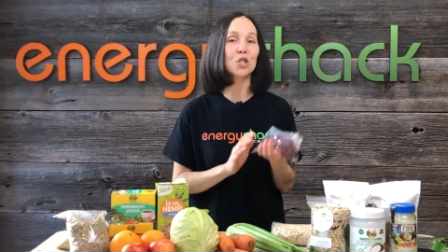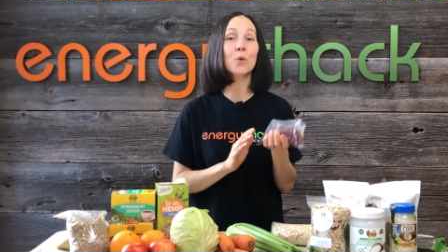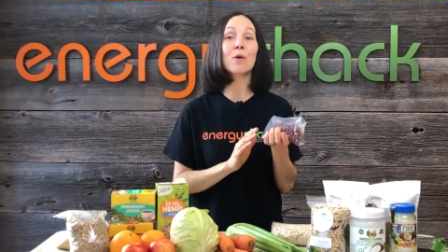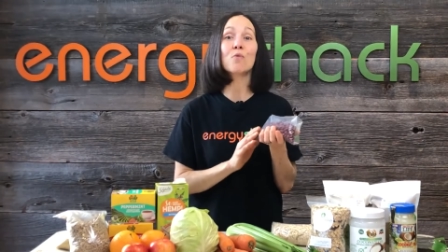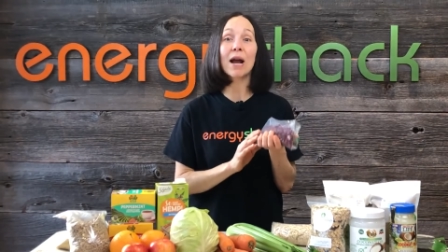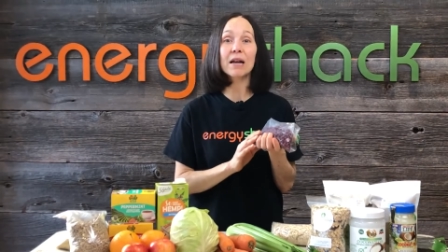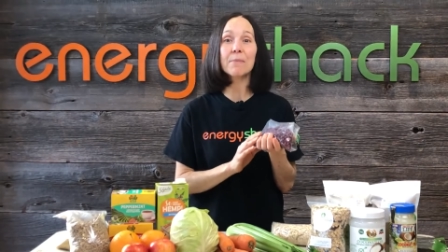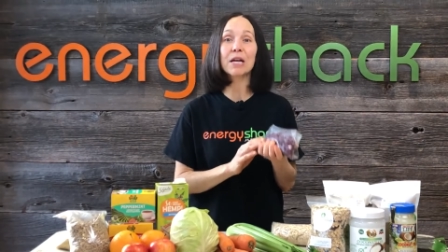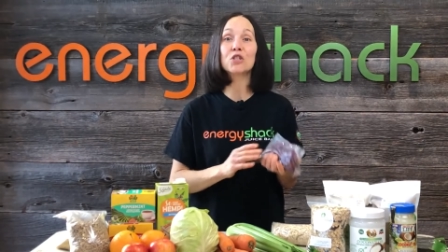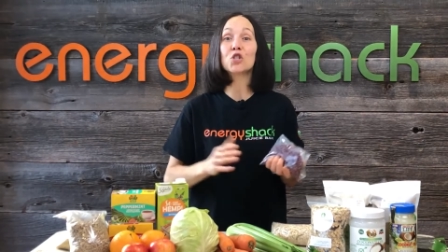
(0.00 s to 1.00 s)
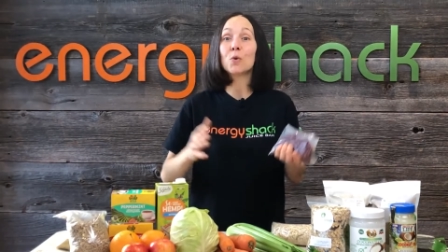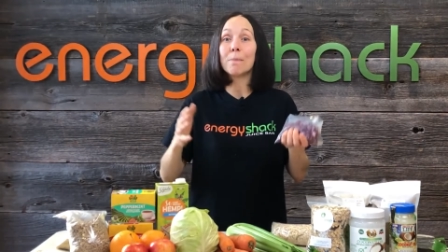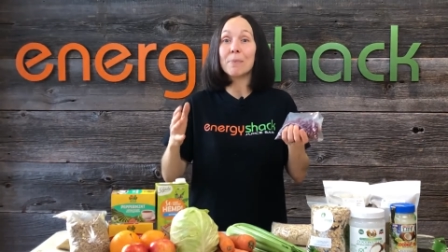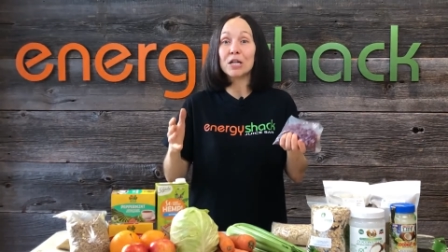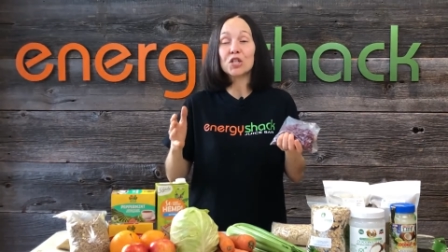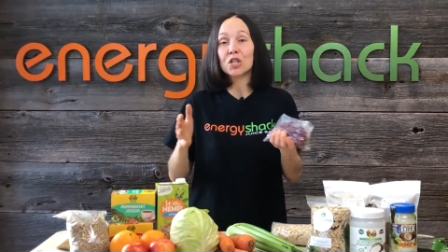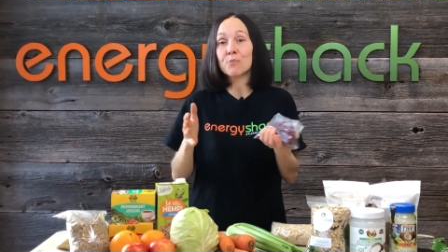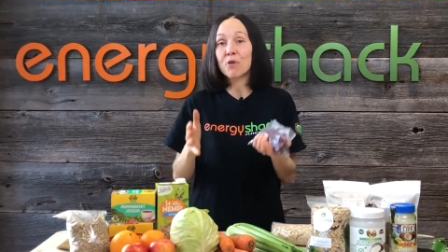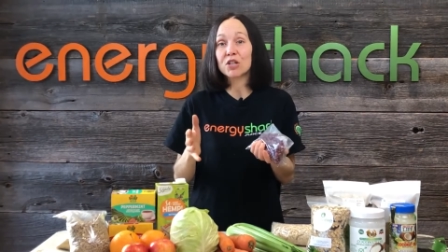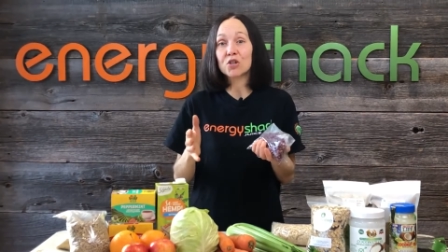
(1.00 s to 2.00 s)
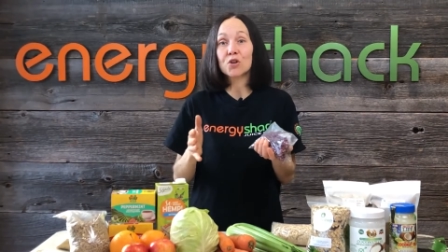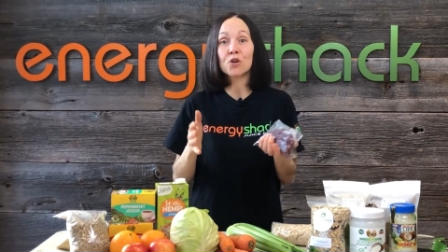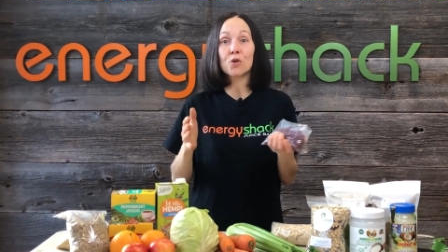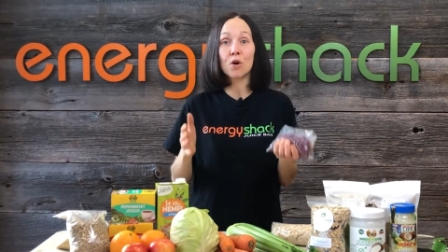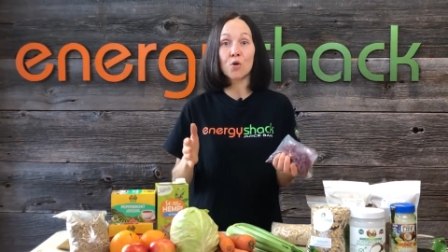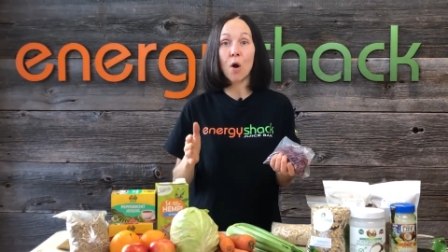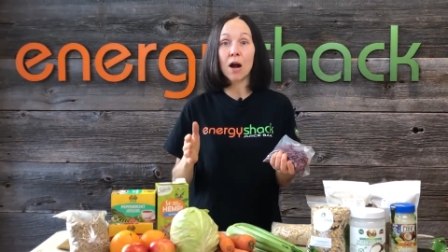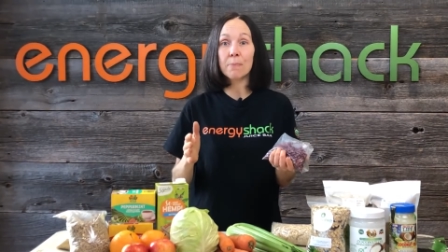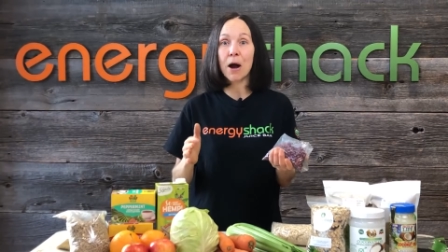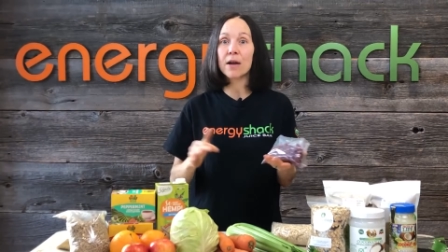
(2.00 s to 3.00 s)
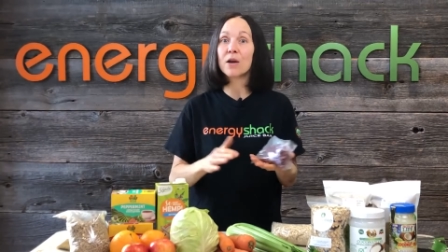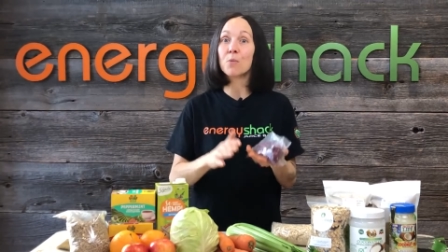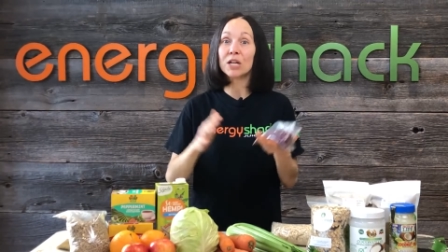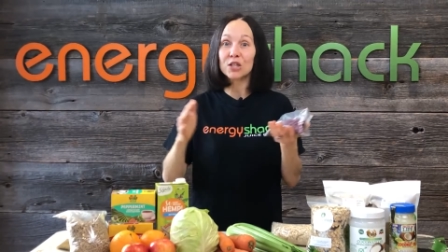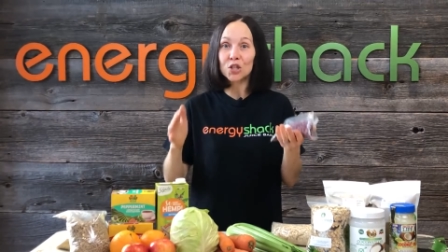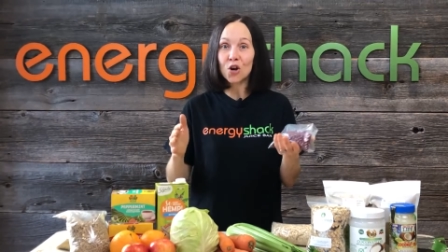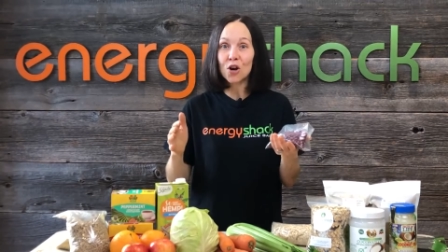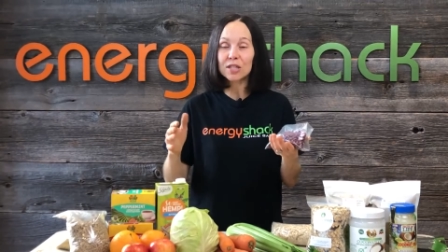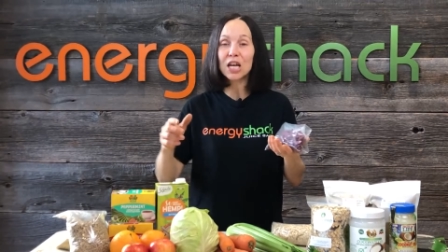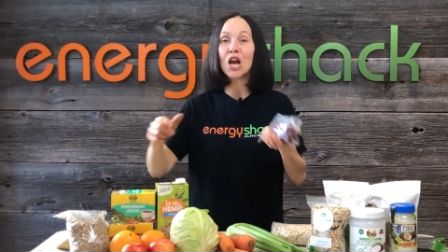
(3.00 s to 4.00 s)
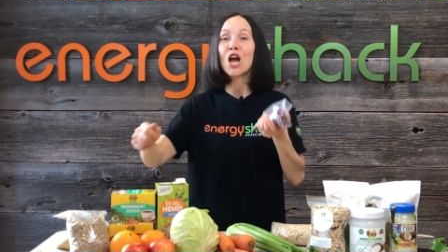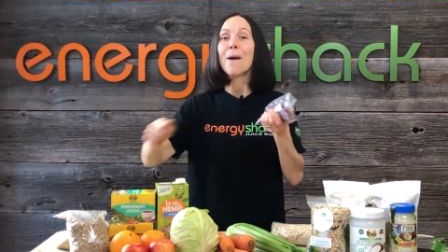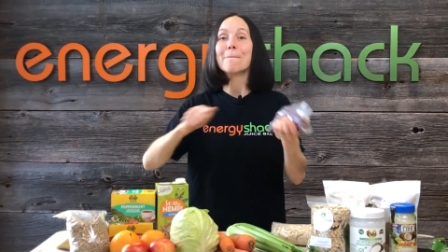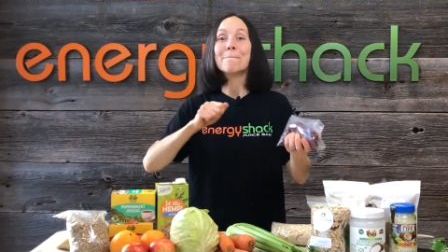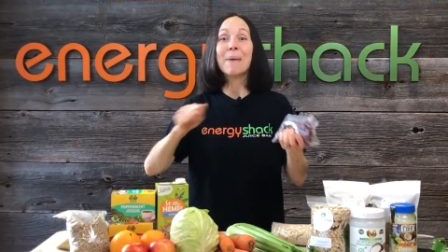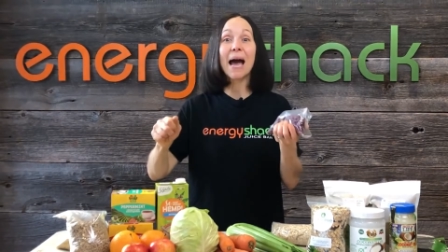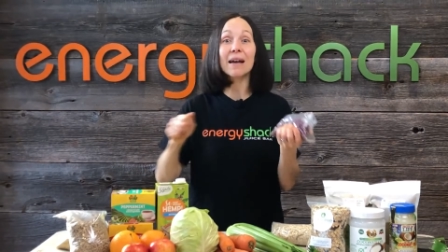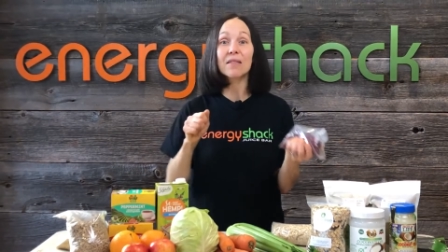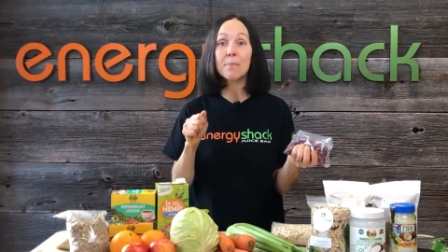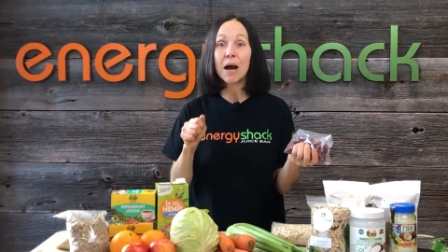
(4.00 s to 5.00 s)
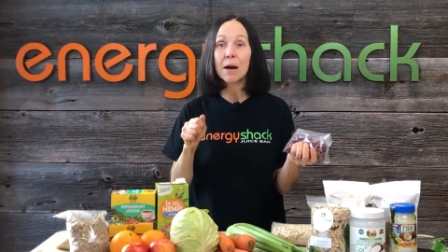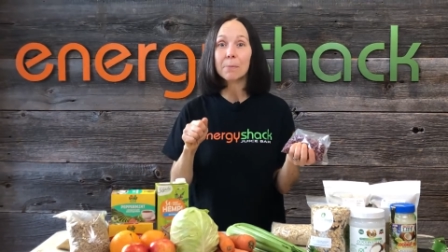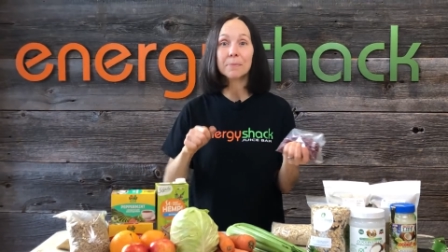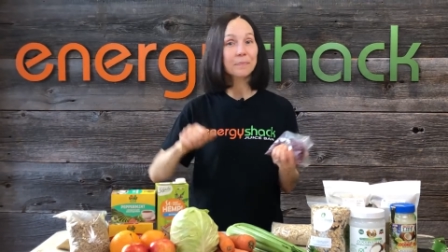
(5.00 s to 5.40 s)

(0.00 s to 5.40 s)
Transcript: So I recommend you do a bunch in a pressure cooker or crock pot, and when it's cooked, bag them up.